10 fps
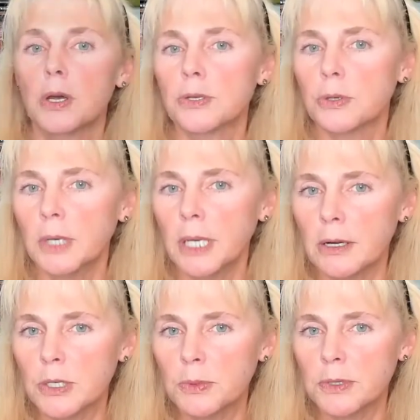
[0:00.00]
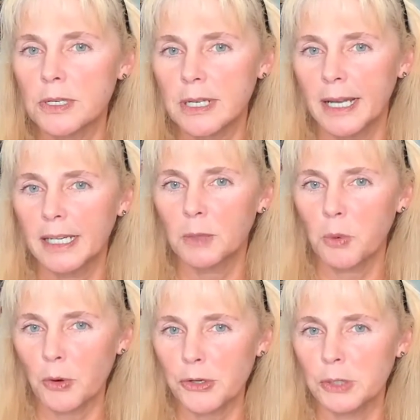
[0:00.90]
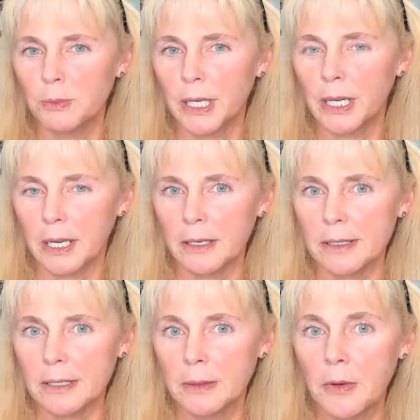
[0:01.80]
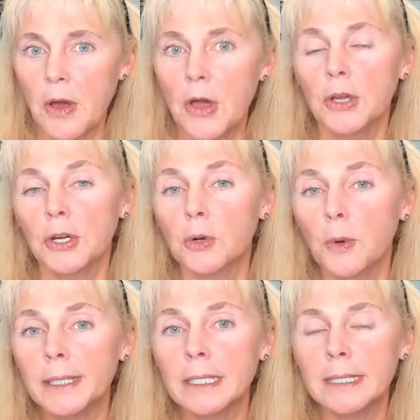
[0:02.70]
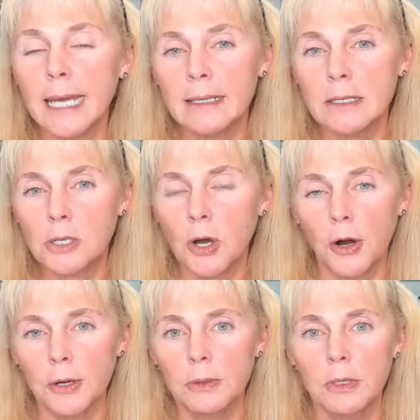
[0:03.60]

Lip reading: So here's where the psychic portion begins. You're going to take this card,